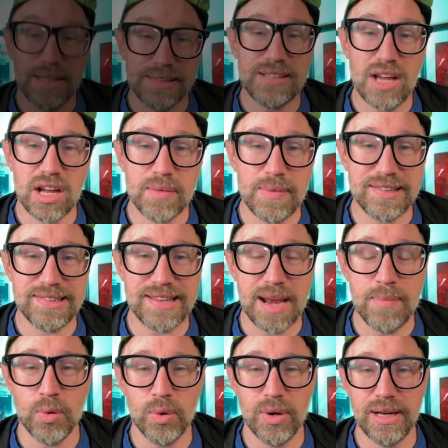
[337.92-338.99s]
talk about
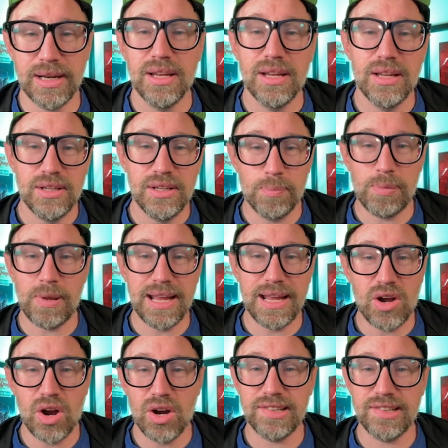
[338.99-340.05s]
sideboarding. You're playing
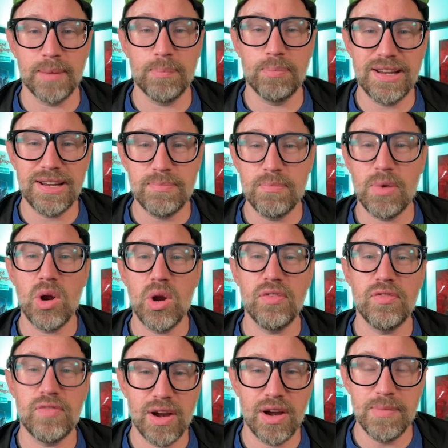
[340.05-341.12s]
cards like Brazen Borrower,
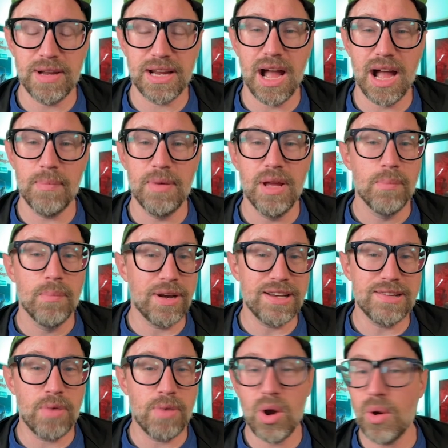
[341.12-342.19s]
Fairy Macabre.
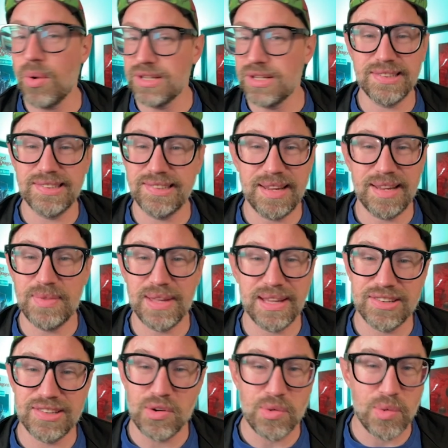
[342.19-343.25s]
Brazen Borrower does the same thing
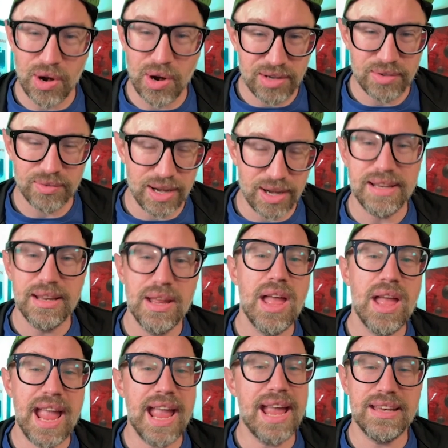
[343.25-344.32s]
as Otawara, right?
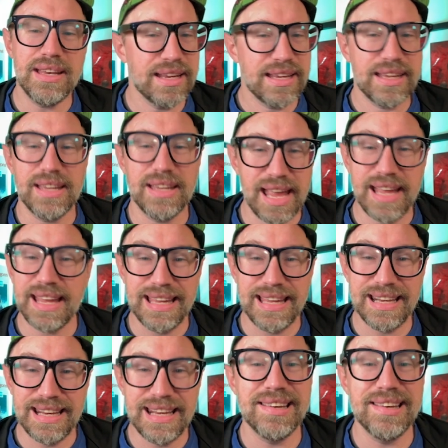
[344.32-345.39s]
And it can
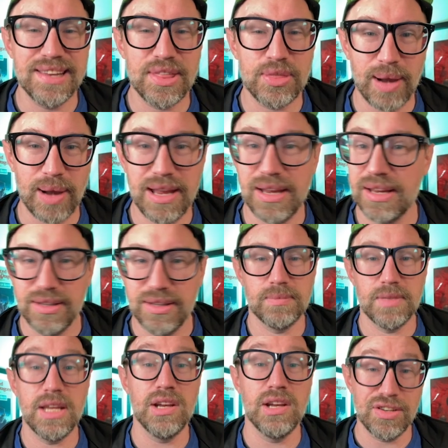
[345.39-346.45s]
get in as a threat.
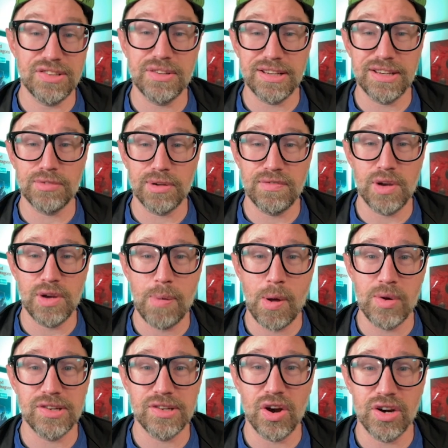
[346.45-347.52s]
It also gets rid of your
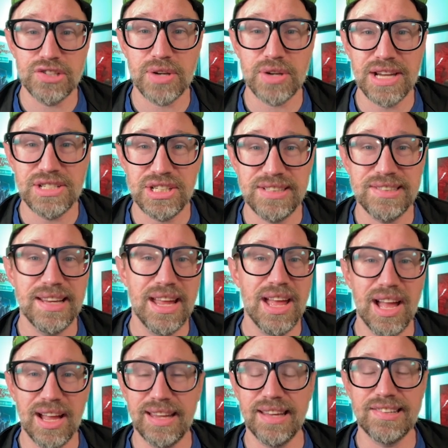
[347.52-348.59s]
opponent's hard strategies
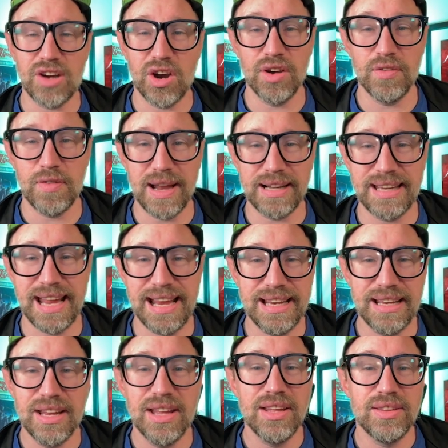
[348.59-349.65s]
against Artifact Hate.
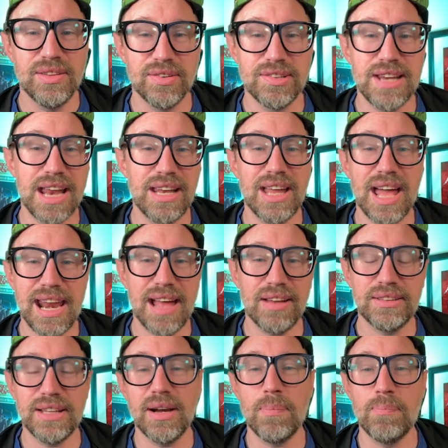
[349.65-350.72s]
There's not a lot
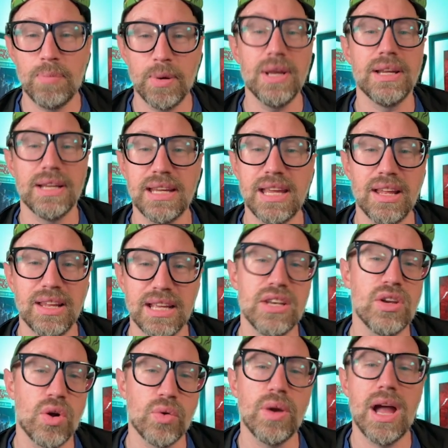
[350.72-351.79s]
out there, but killing a
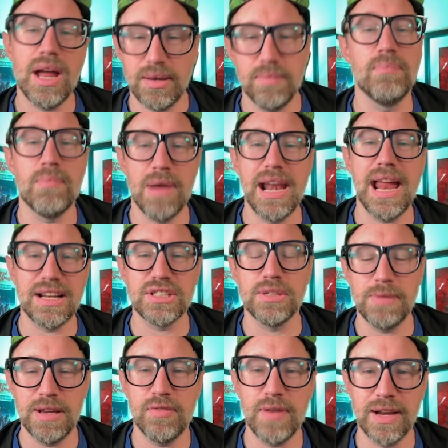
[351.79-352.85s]
Null Rod might actually
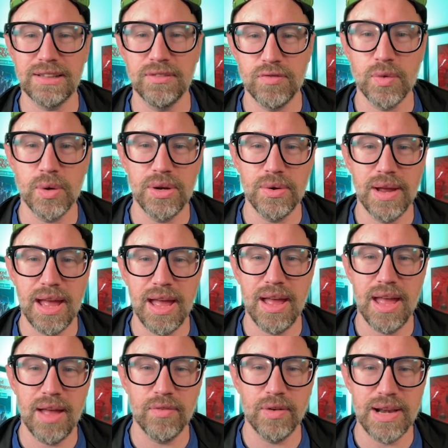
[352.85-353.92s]
be effective for you
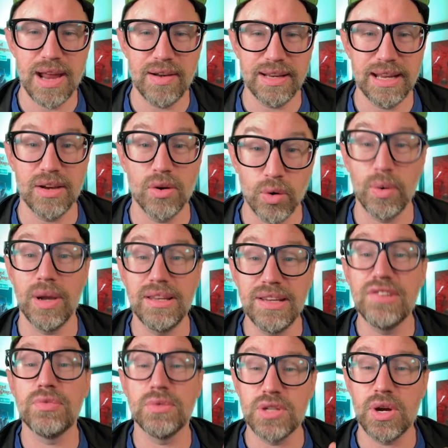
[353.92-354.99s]
every now and again, or at
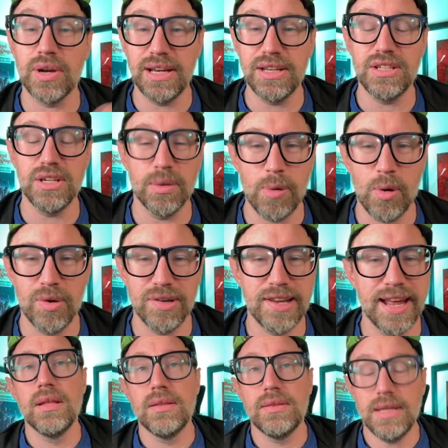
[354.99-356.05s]
least returning it to your opponent's
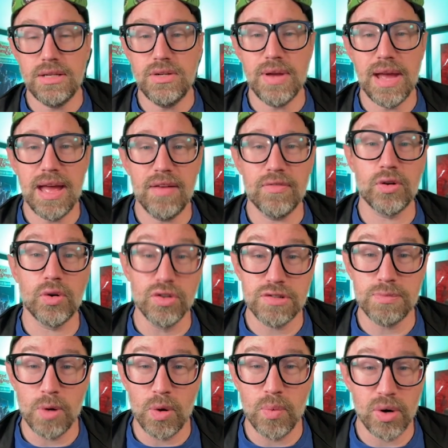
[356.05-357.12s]
hand. Then you have
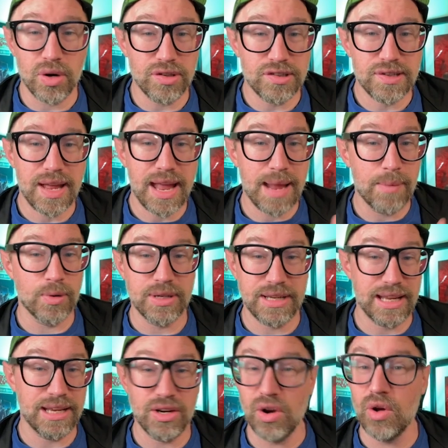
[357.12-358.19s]
Crucible Worlds, able to
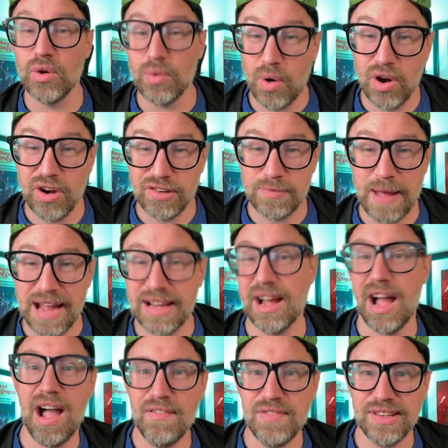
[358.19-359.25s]
get your Otawaras back,
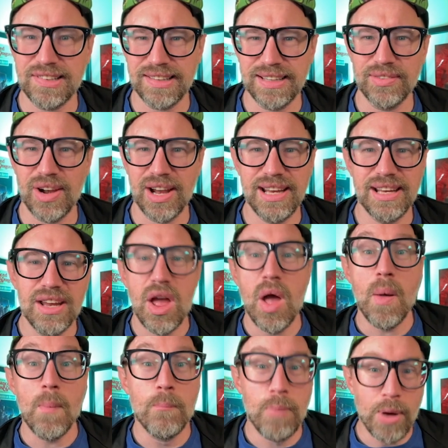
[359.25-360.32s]
obviously, right?
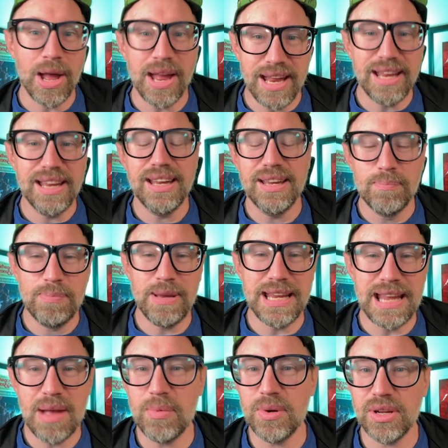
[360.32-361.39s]
But being
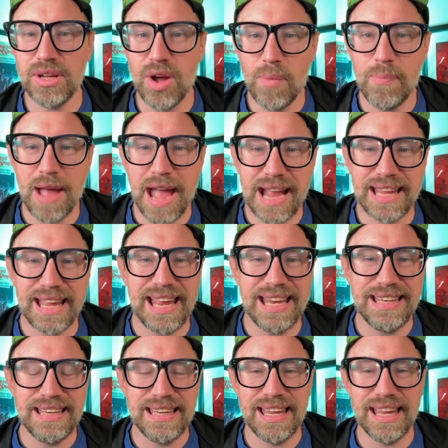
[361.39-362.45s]
able to go back
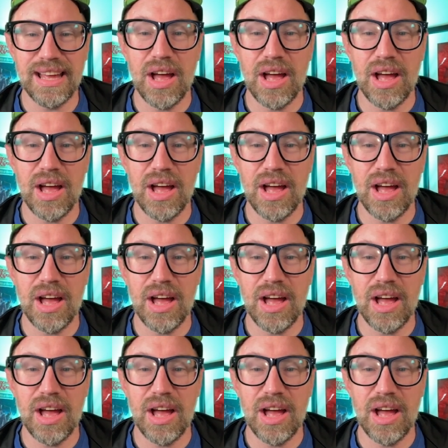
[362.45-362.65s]
and get